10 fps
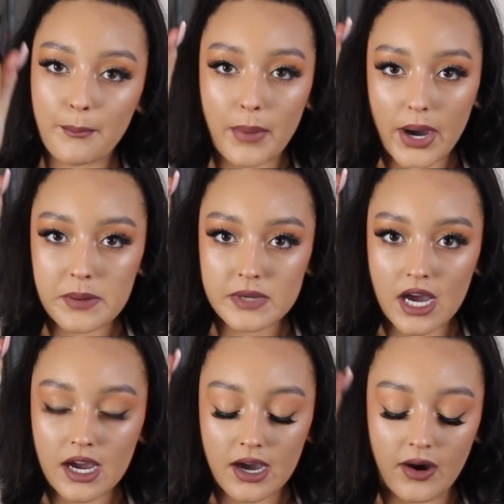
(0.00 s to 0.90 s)

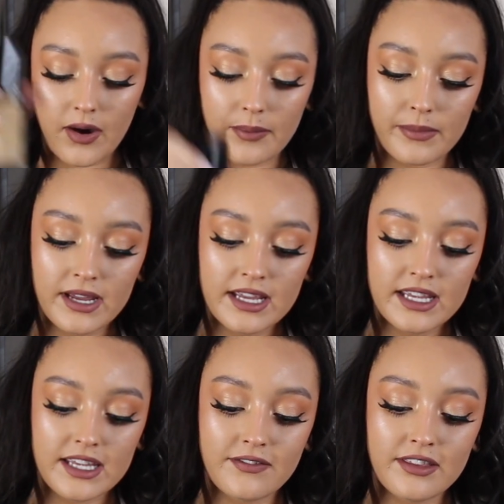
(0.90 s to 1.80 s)
bomb.com,
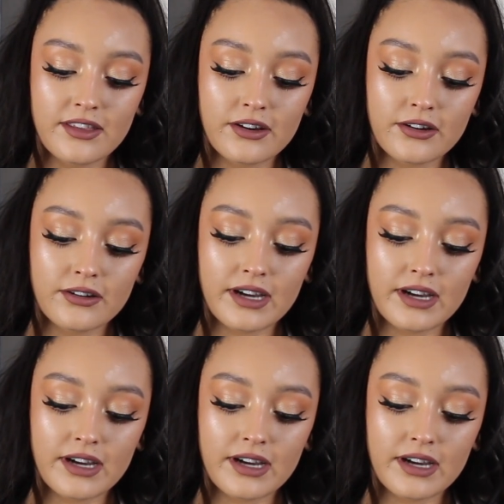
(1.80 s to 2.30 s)
even though